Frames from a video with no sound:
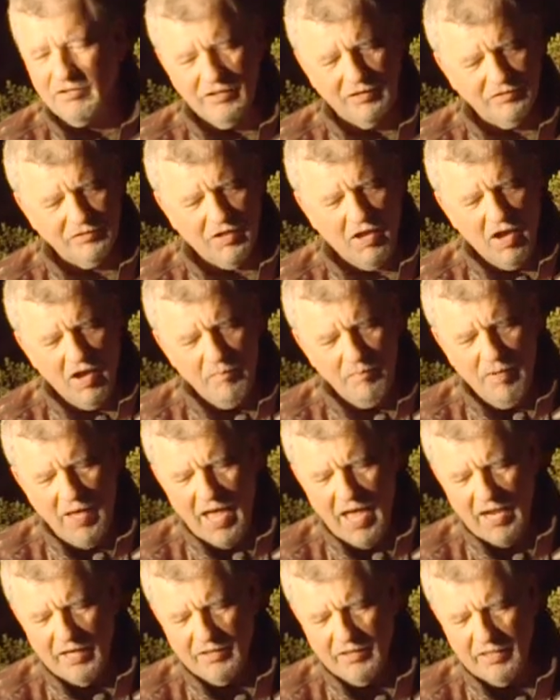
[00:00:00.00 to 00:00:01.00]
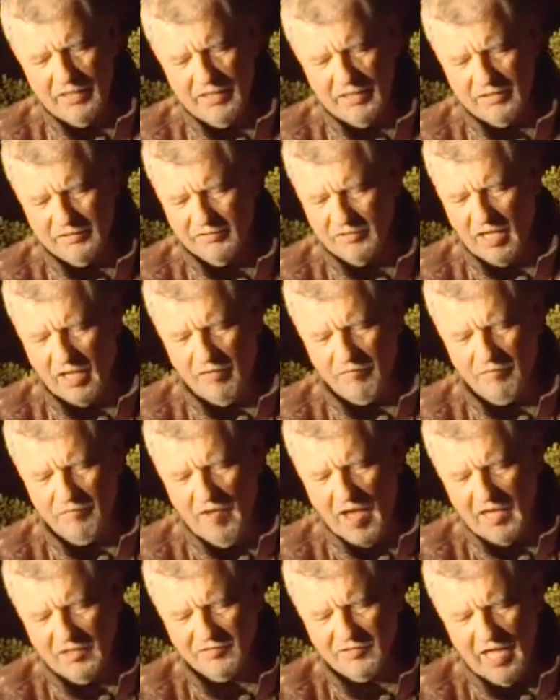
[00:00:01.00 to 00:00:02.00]
It's compact, it's got a
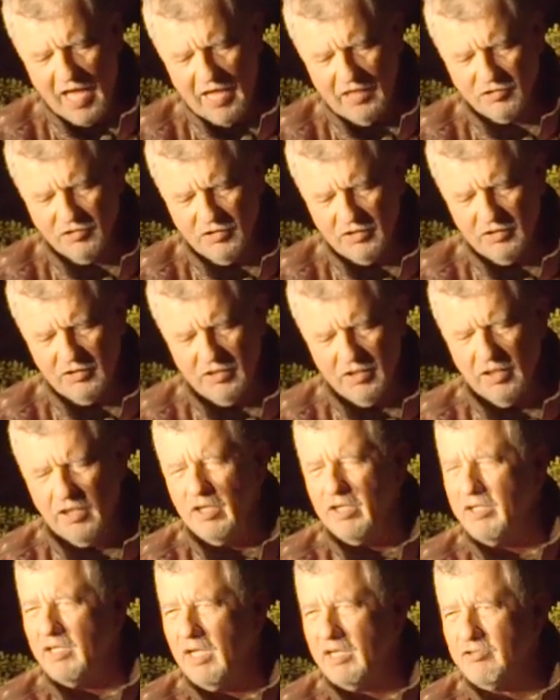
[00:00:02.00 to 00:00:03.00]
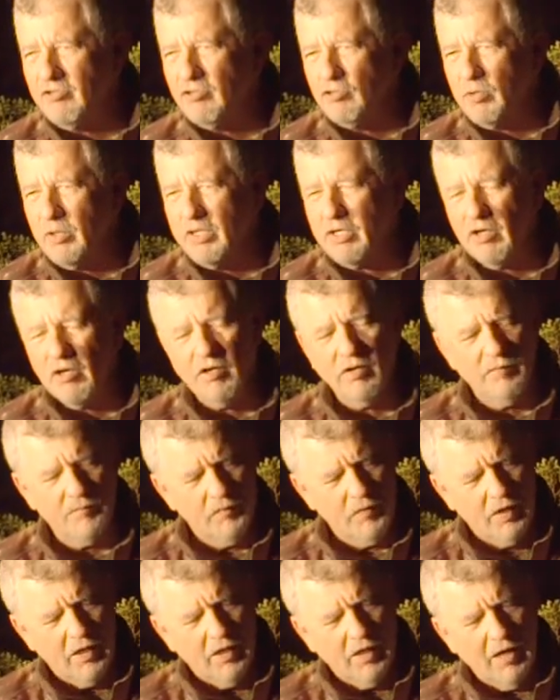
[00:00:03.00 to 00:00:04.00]
fast action, nice trigger,
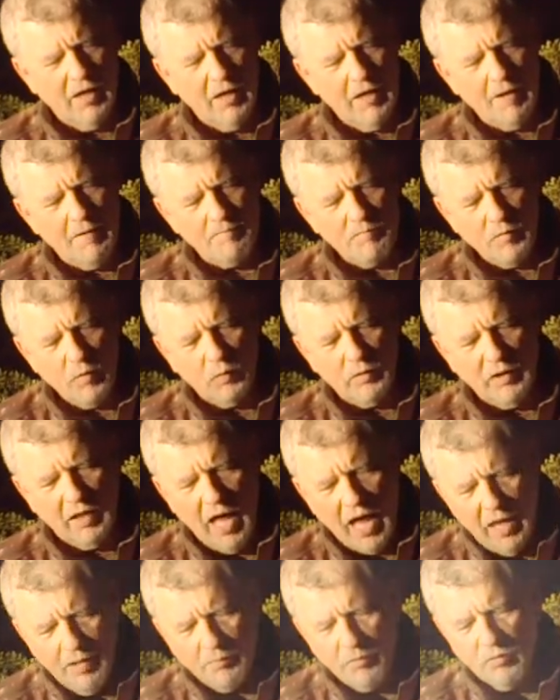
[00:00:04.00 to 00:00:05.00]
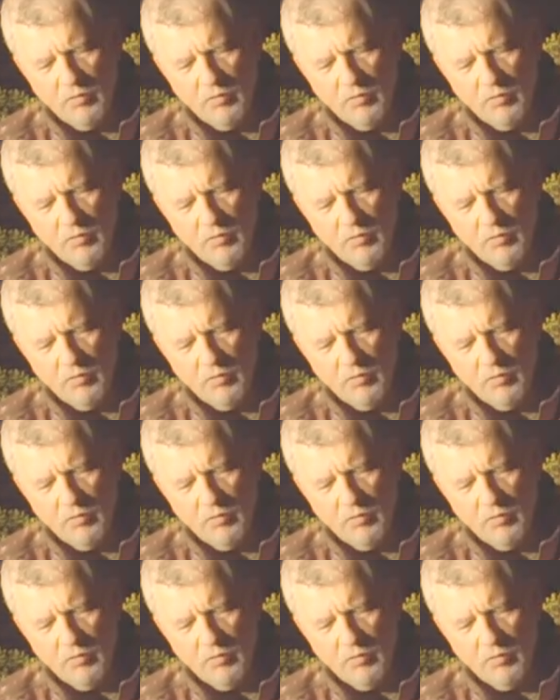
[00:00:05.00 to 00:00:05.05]
reliable.